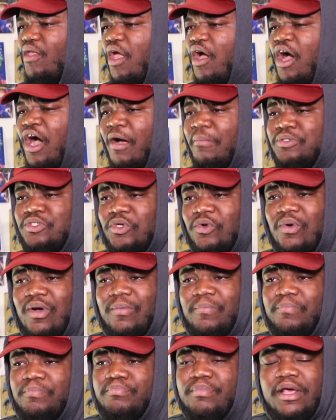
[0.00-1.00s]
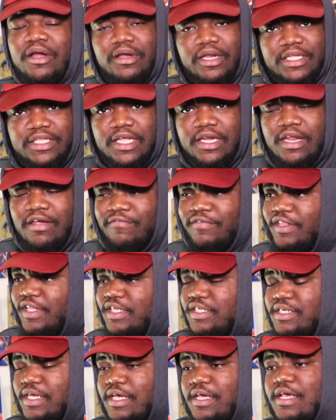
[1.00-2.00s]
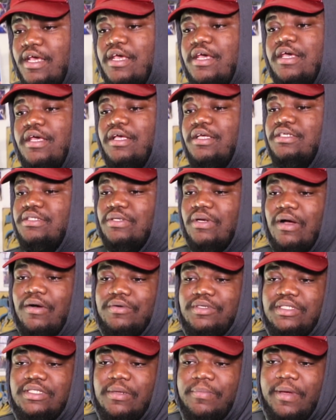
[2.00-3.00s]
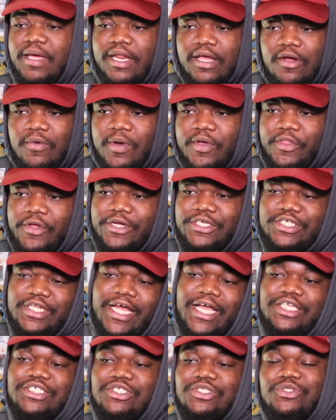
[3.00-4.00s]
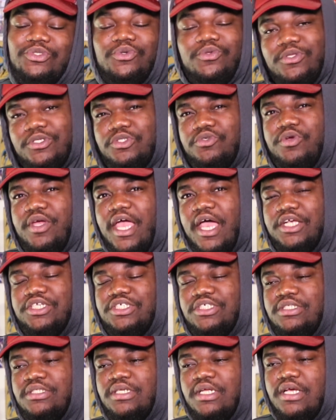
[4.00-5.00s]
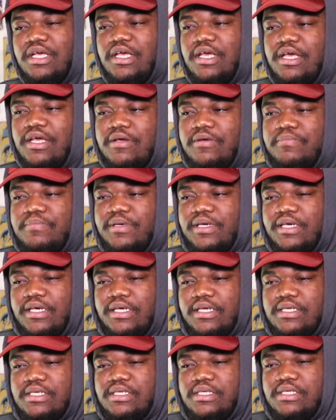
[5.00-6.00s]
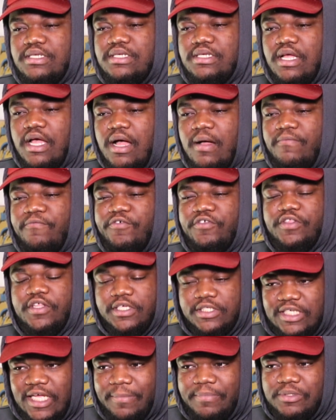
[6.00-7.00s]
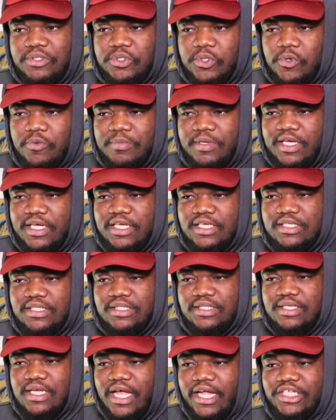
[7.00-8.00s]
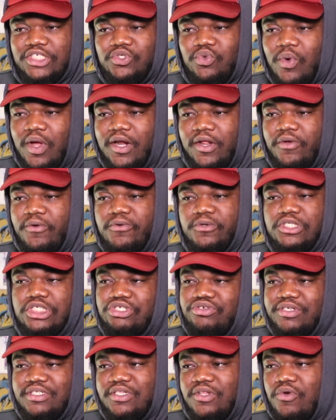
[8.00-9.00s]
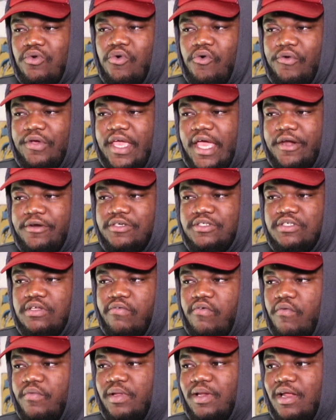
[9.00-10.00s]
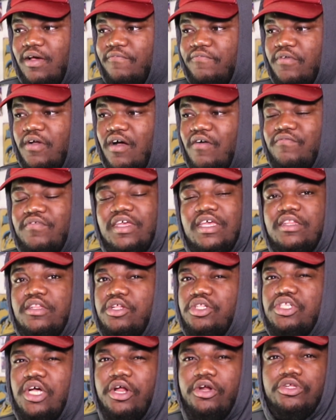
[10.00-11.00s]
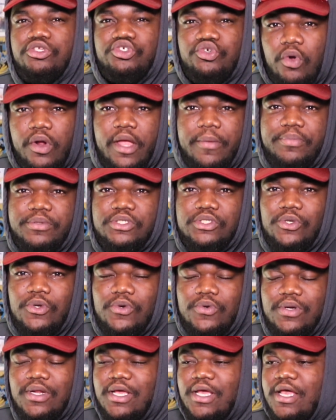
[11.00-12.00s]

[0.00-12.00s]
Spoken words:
Better late than never, they say. So, I was debating on whether I should actually do this reaction because I just wanted to go straight to the coriander stuff where we left off in the Donna Troy episode.